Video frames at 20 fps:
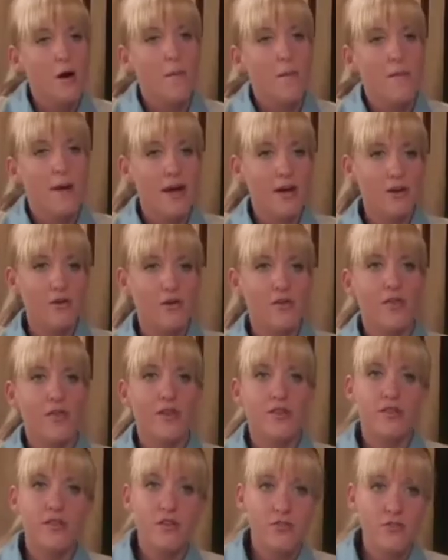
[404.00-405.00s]
Michael, the
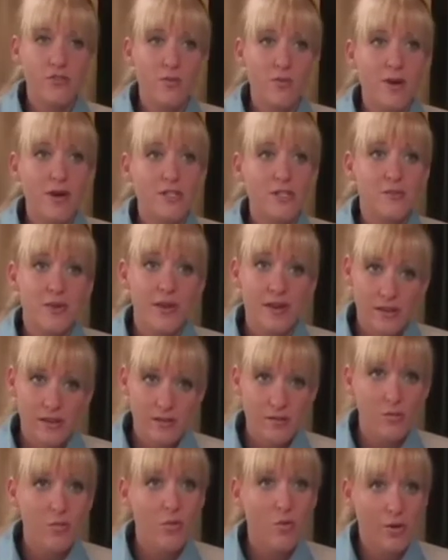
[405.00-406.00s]
decision you're about to make is
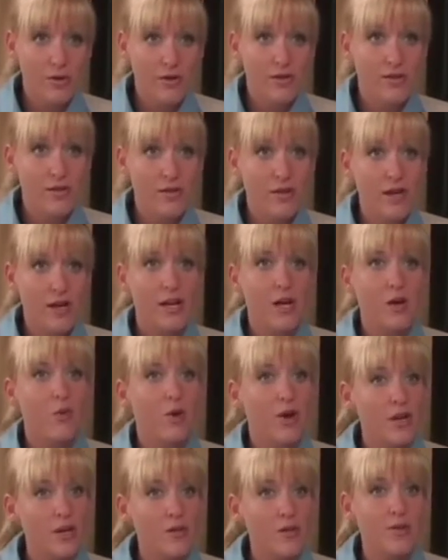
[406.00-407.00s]
important, and I
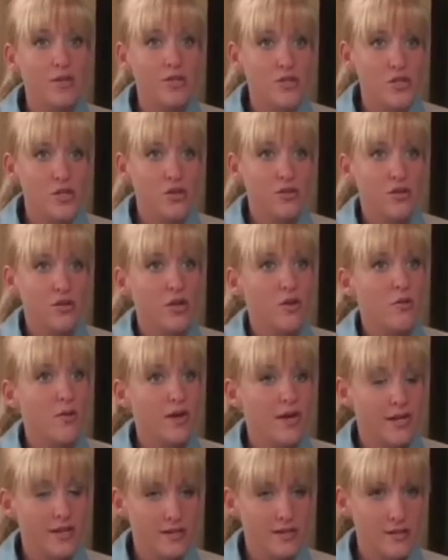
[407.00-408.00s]
want you to be sure that you're
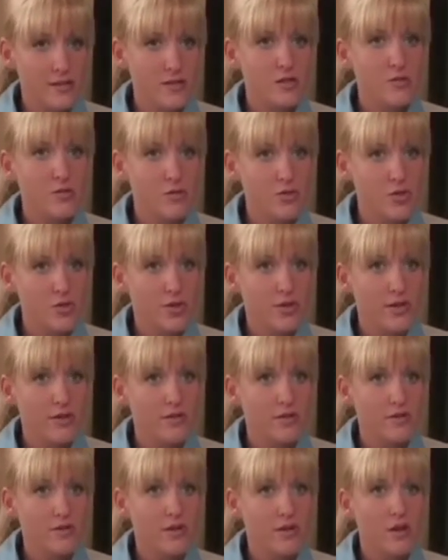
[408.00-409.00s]
making a sensible
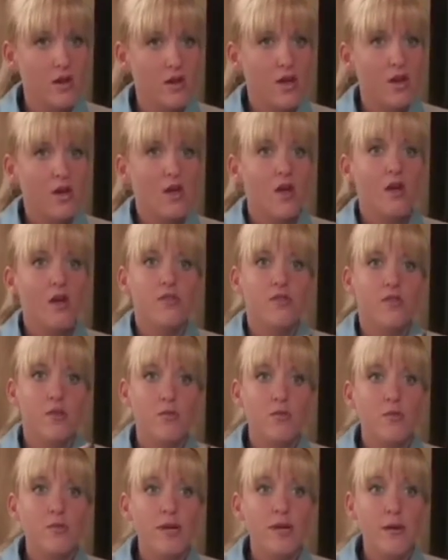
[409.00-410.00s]
choice. So that
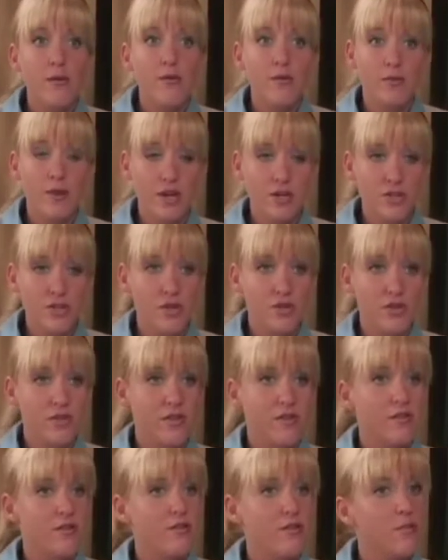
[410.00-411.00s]
we'll be able to make sure that
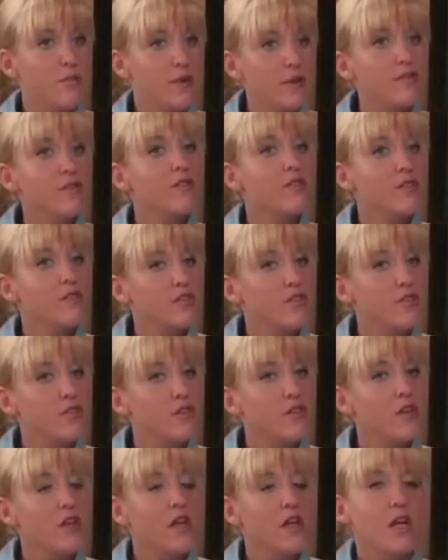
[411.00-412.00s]
this is the best
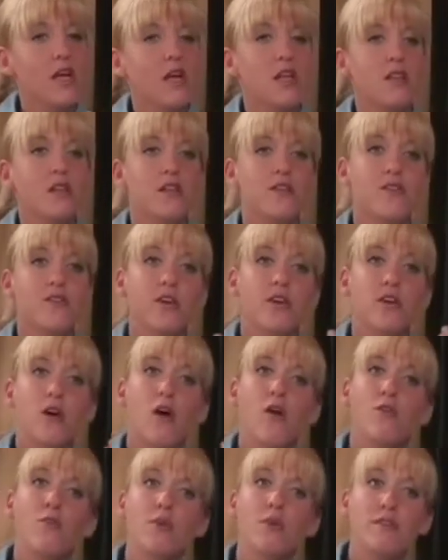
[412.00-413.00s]
decision, let's look at
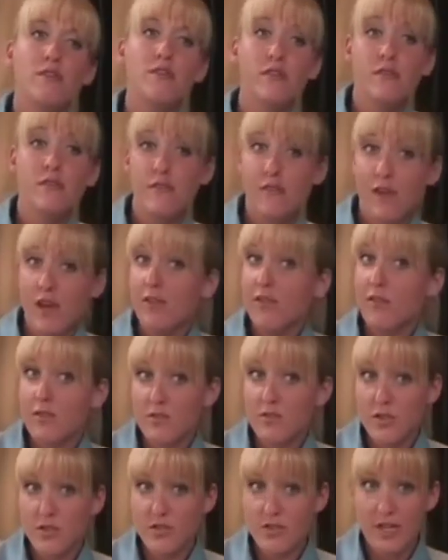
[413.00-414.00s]
all the reasons in favor of
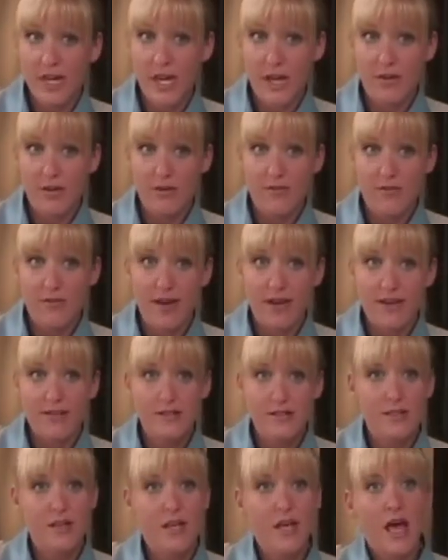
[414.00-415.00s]
choosing Catering
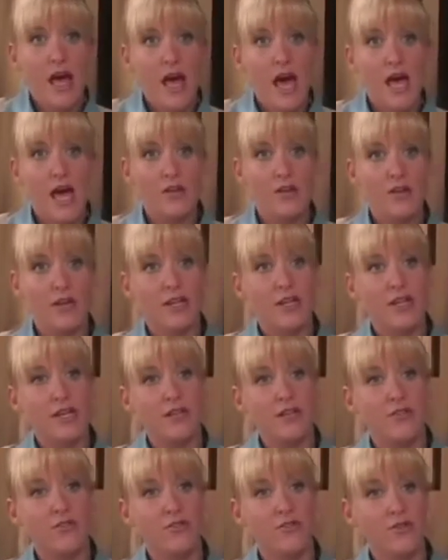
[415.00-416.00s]
Effects and look at any
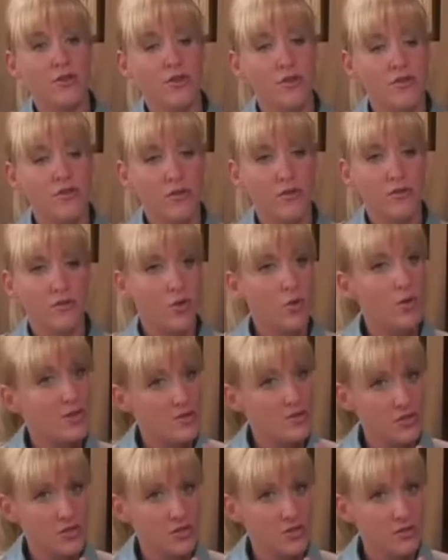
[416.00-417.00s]
additional concerns or
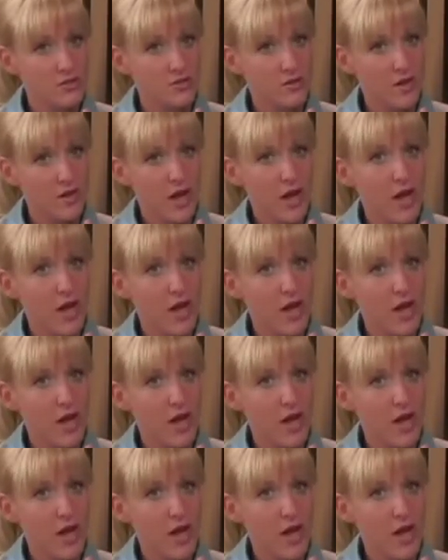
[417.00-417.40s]
questions.